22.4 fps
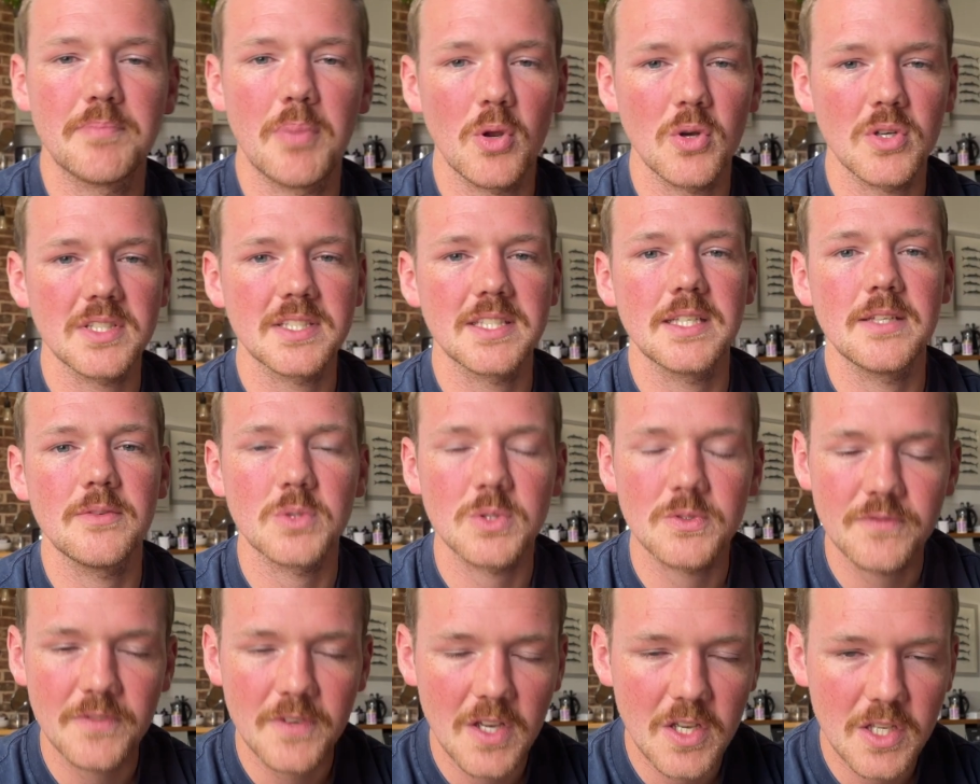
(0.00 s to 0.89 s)
policy was
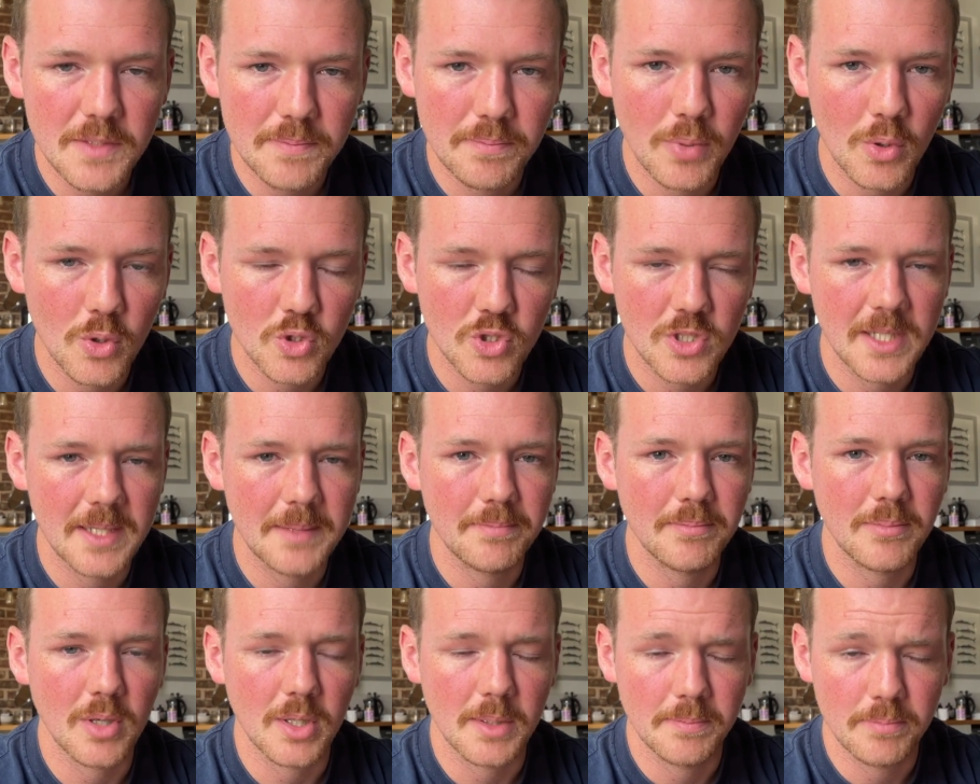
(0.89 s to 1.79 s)
first brought in
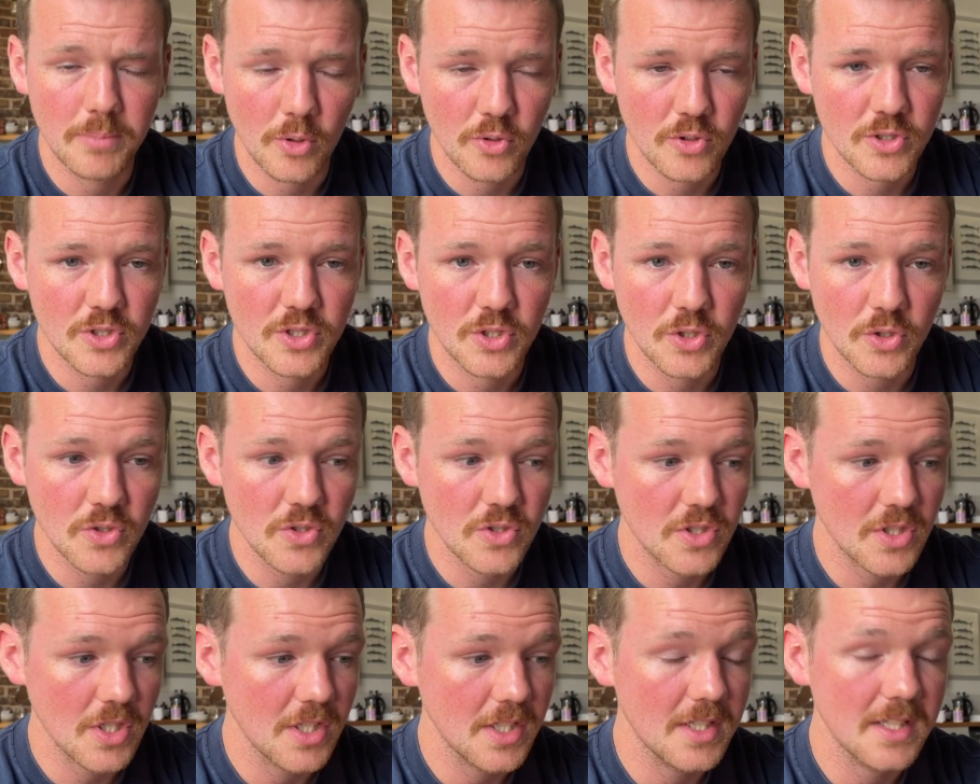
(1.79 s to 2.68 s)
by Boris
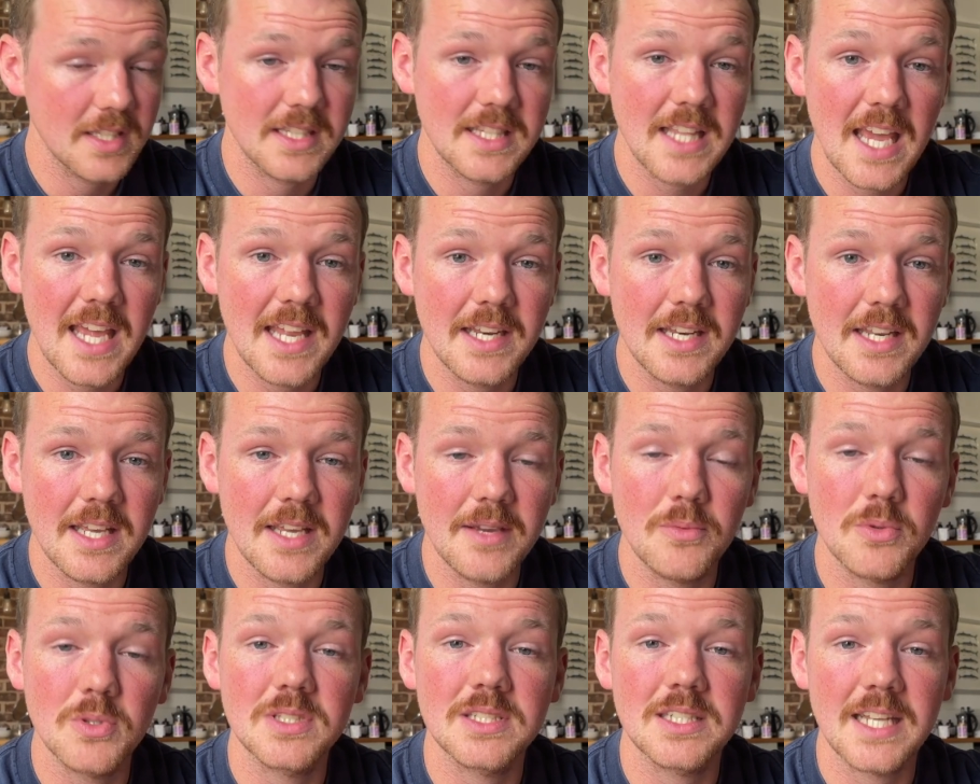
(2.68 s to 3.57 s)
Johnson, then it
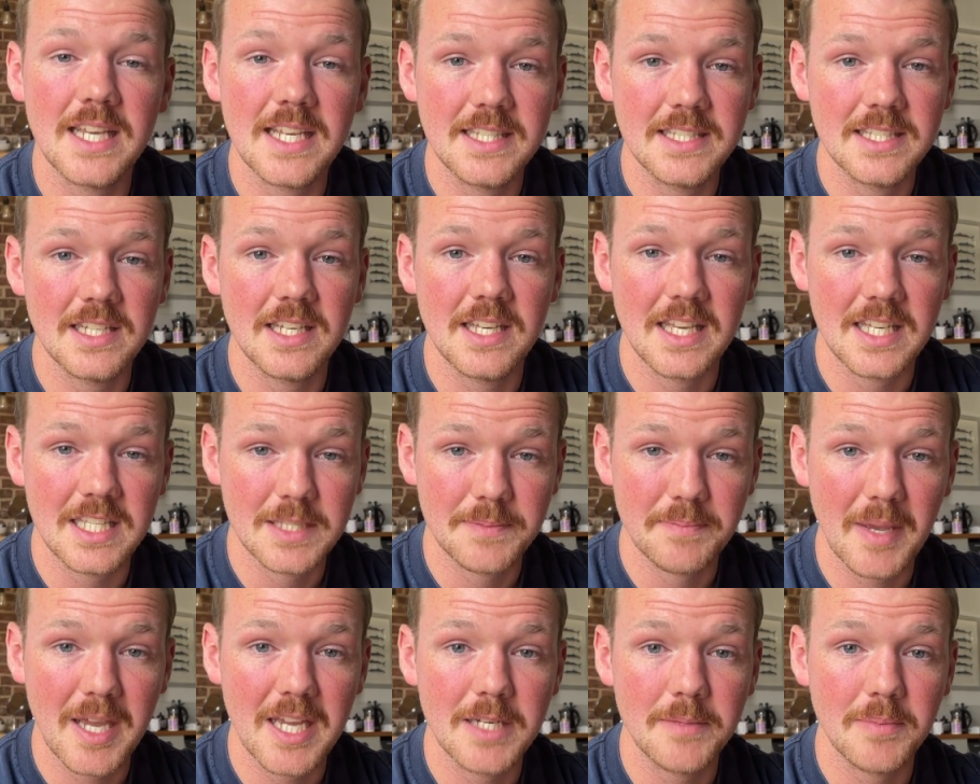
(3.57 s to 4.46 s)
was later
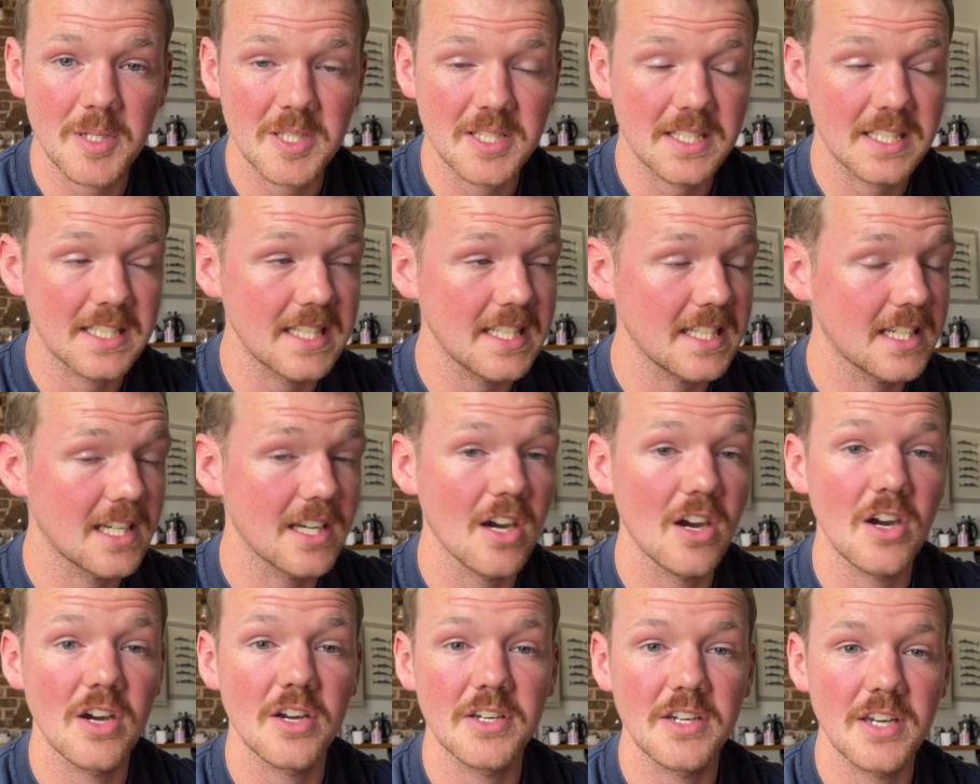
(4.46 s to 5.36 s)
expanded by Sadiq
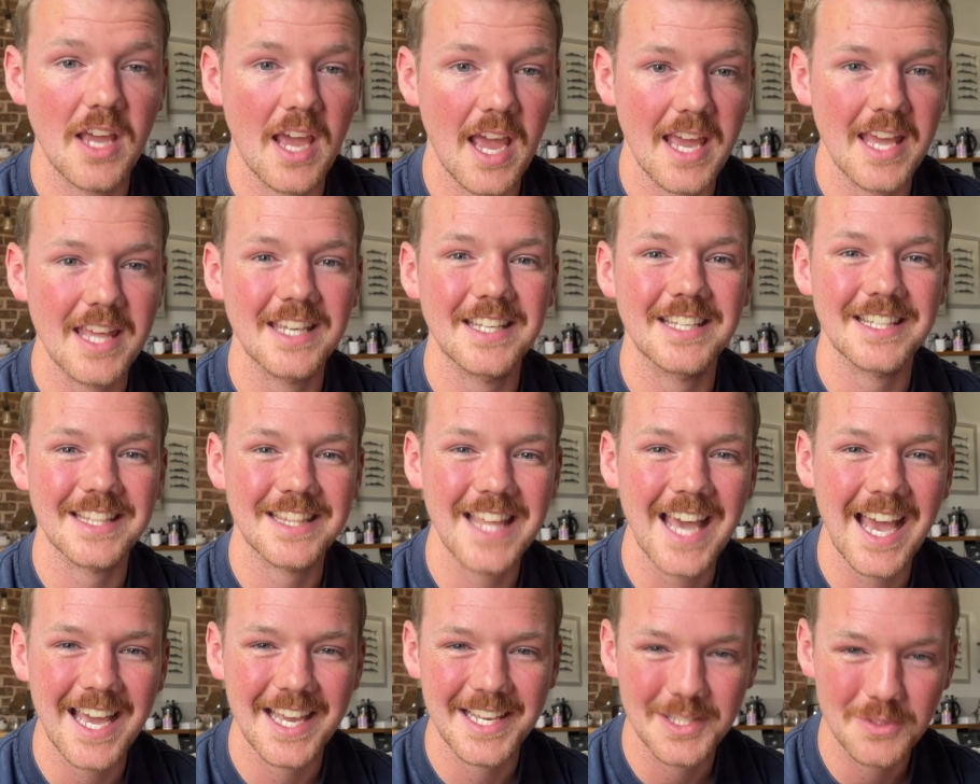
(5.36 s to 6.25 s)
Khan, and
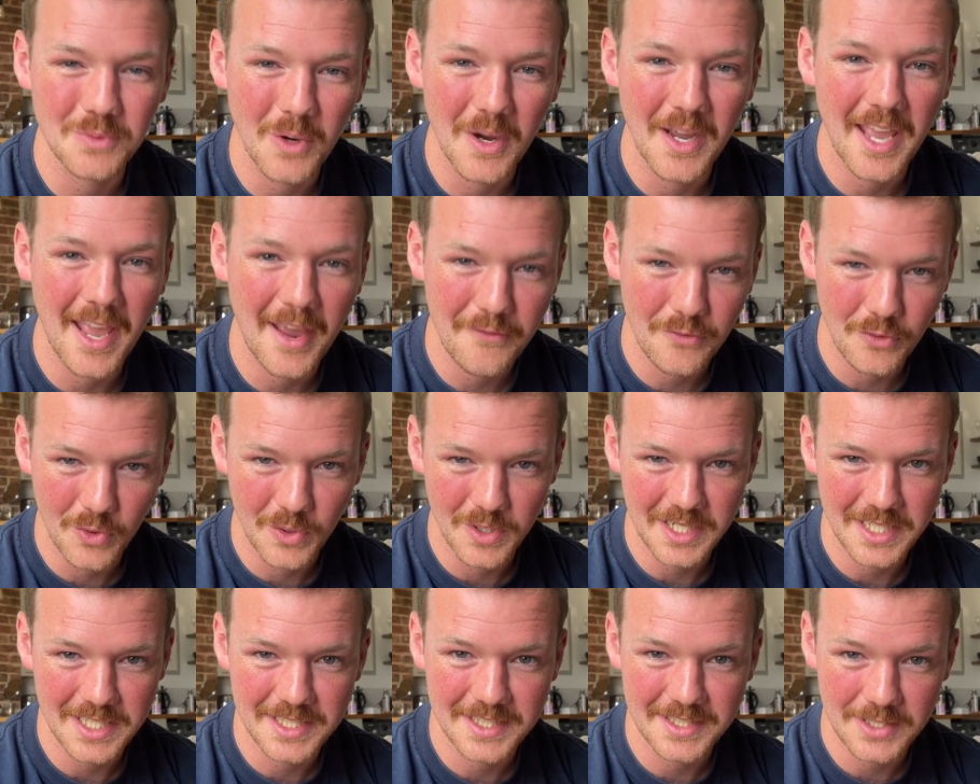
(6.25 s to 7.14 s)
that is why everyone
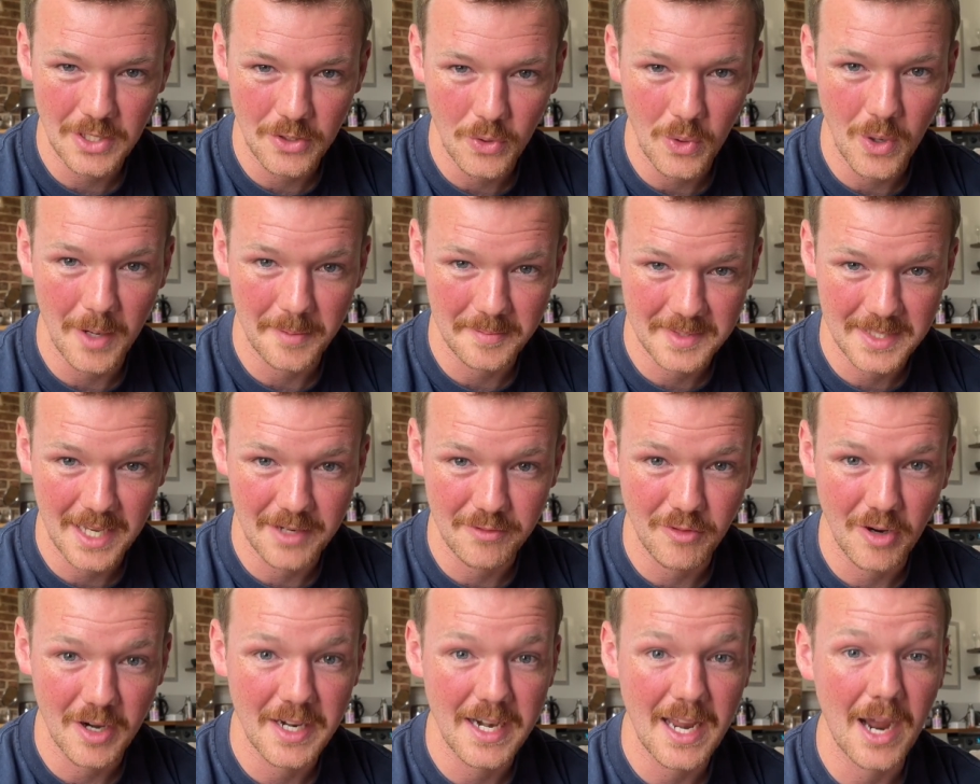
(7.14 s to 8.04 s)
is so upset
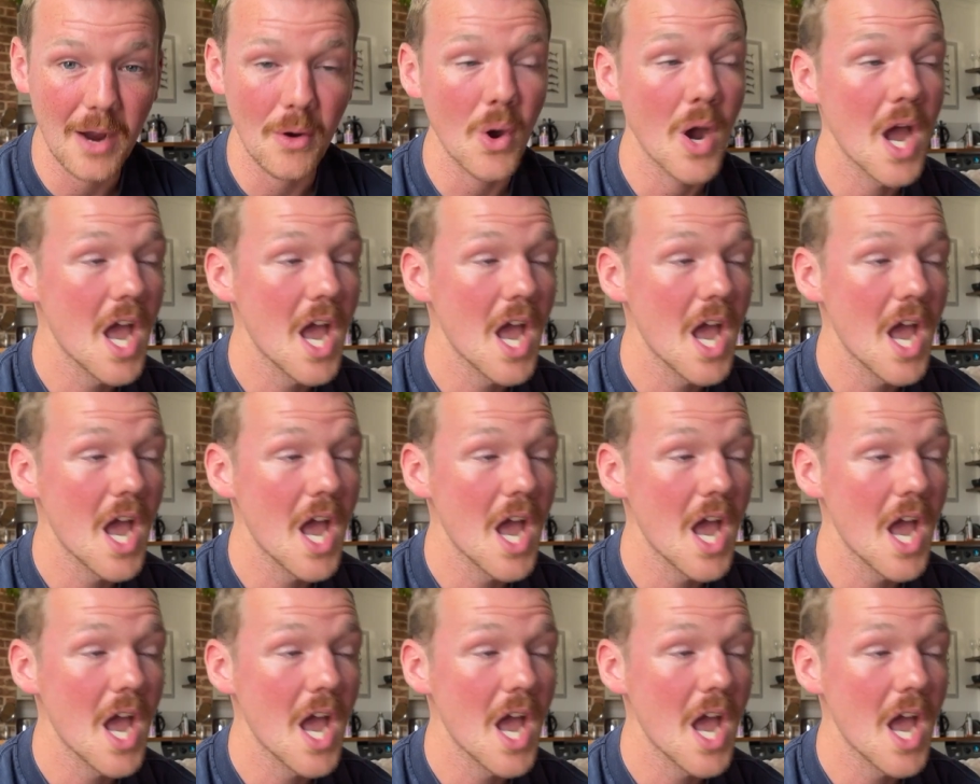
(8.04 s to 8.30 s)
right now.